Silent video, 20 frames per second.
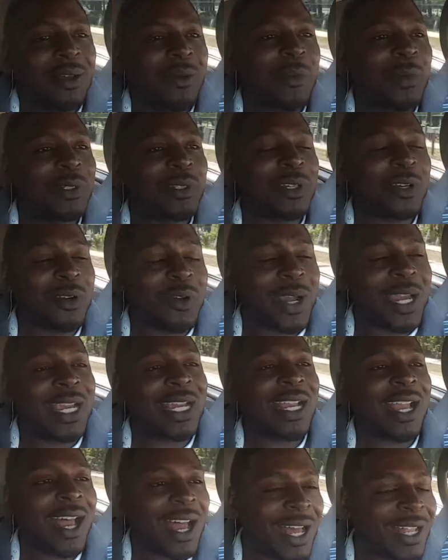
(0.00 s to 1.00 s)
was a
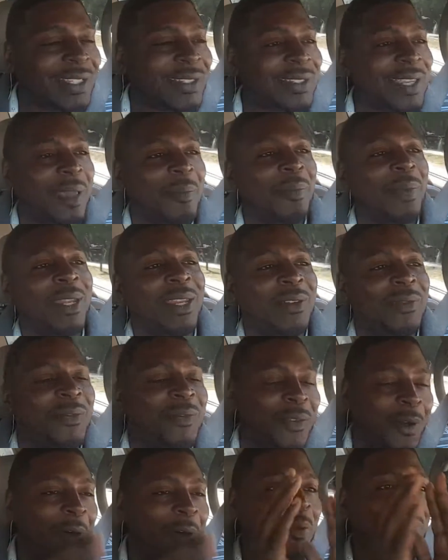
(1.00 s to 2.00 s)
great concept, and
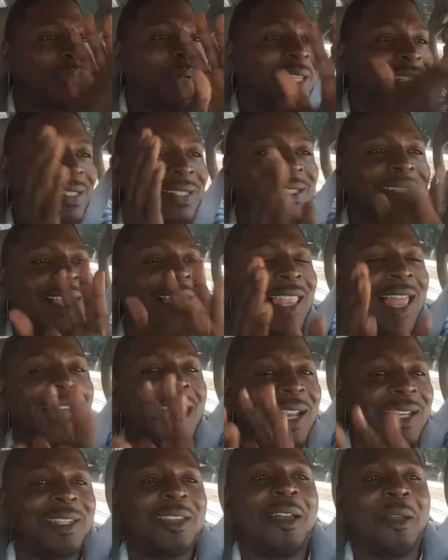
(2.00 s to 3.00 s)
if all the pieces are
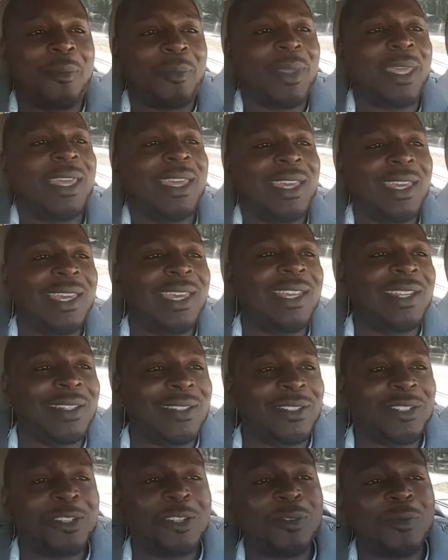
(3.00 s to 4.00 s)
lined up,
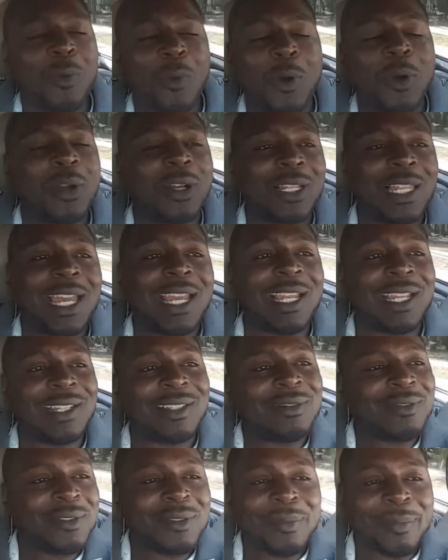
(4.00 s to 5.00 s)
it should work like
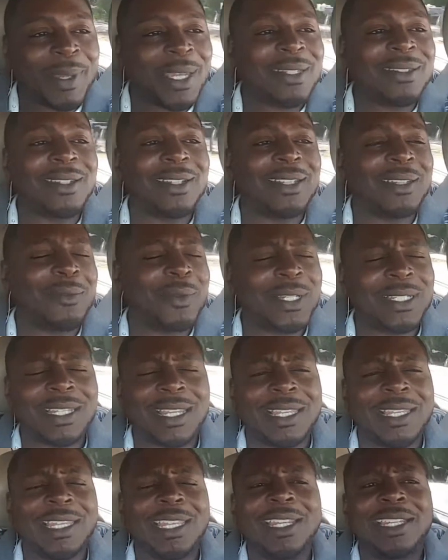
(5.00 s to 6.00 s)
basically, what is
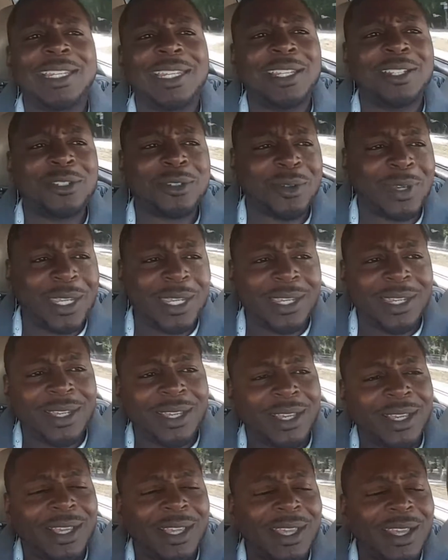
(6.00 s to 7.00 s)
it,
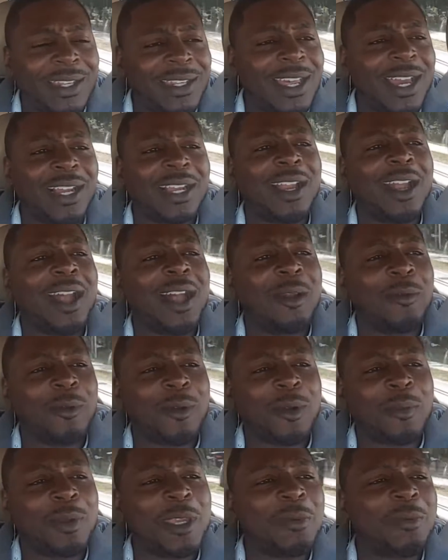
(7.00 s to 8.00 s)
LendingTree.com,
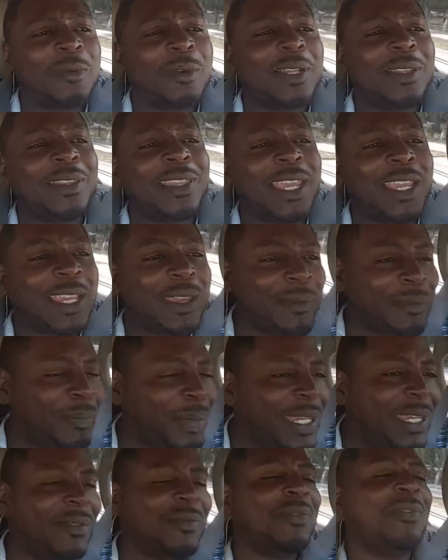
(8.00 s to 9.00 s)
where people, they
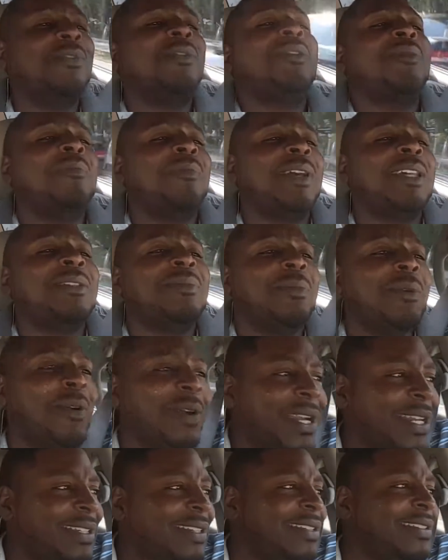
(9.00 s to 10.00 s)
compete for the best
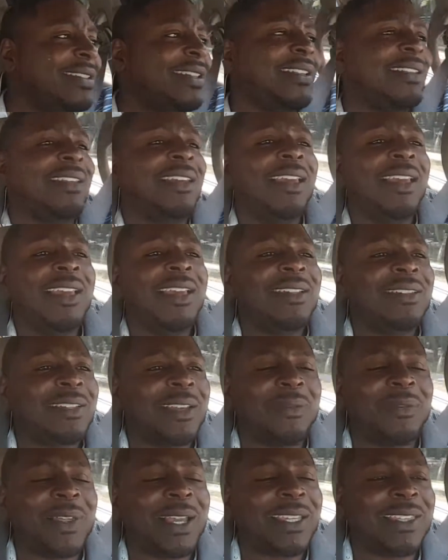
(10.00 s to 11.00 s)
mortgages and
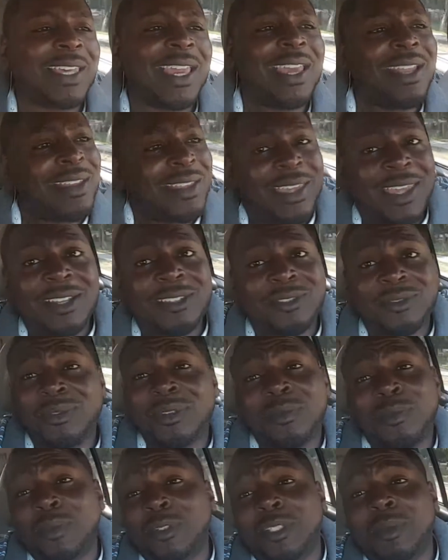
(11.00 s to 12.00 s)
stuff like that.
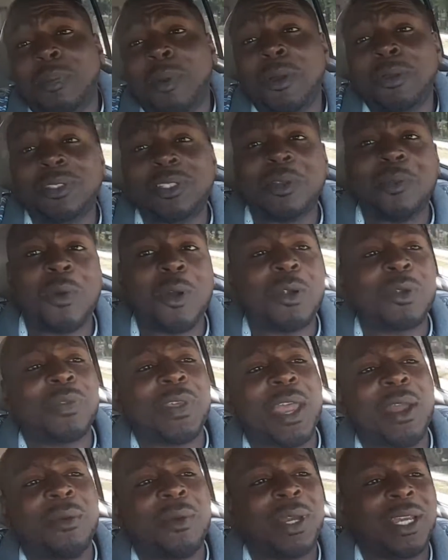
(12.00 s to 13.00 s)
It was supposed to work that